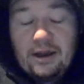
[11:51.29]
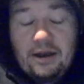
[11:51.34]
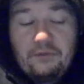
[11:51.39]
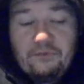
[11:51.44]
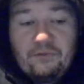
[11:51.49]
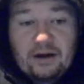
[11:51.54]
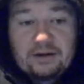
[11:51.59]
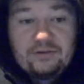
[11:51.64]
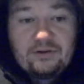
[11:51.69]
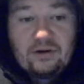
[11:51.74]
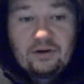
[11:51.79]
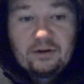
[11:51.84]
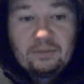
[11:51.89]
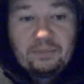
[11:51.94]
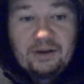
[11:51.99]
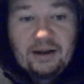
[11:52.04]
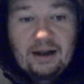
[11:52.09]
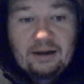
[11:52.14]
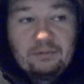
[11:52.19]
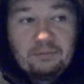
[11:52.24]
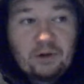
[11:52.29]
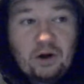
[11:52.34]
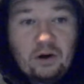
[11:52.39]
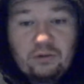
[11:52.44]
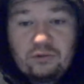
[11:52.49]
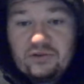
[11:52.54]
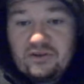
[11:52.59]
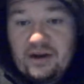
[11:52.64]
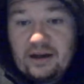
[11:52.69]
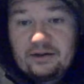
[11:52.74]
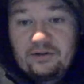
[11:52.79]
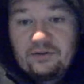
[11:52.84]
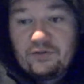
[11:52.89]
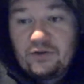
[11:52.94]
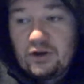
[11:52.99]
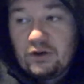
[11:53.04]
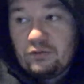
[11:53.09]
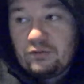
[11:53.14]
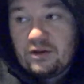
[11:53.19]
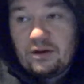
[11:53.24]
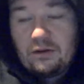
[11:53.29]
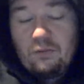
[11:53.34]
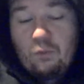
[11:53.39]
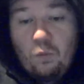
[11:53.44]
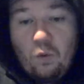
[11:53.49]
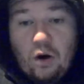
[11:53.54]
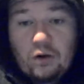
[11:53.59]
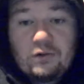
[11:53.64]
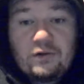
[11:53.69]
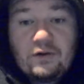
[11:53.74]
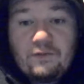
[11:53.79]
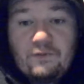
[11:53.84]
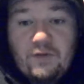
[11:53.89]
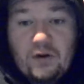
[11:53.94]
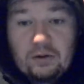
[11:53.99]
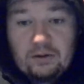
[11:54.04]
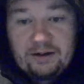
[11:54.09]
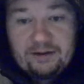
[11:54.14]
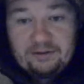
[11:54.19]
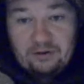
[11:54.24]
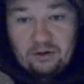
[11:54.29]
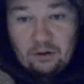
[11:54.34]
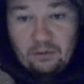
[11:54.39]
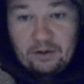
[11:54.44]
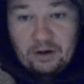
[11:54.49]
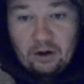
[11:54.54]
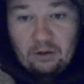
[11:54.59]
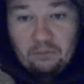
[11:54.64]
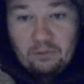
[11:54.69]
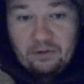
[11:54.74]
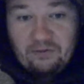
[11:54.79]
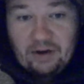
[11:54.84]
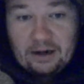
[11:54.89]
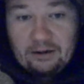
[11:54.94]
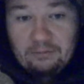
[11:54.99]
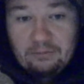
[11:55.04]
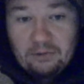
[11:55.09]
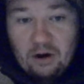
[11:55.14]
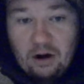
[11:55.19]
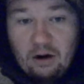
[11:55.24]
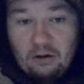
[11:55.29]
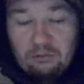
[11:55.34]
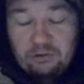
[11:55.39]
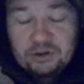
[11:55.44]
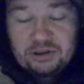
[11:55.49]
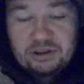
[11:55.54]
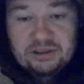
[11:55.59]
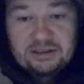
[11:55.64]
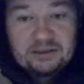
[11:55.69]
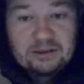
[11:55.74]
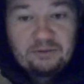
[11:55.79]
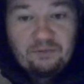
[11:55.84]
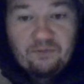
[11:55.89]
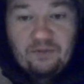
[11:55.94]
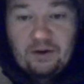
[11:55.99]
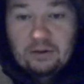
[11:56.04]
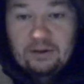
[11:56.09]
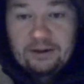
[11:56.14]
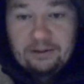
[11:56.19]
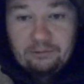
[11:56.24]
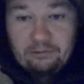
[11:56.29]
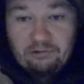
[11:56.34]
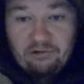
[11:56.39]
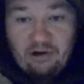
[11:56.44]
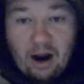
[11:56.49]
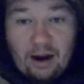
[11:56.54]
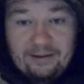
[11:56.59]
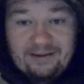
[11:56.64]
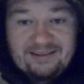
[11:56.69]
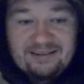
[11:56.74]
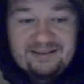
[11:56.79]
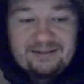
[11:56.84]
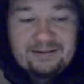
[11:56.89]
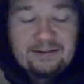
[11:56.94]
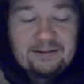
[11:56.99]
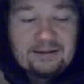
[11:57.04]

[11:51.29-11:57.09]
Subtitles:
If that's going to be Adam Cole's next feud, then what the fuck is going on with Adam Cole? Jesus fucking Christ.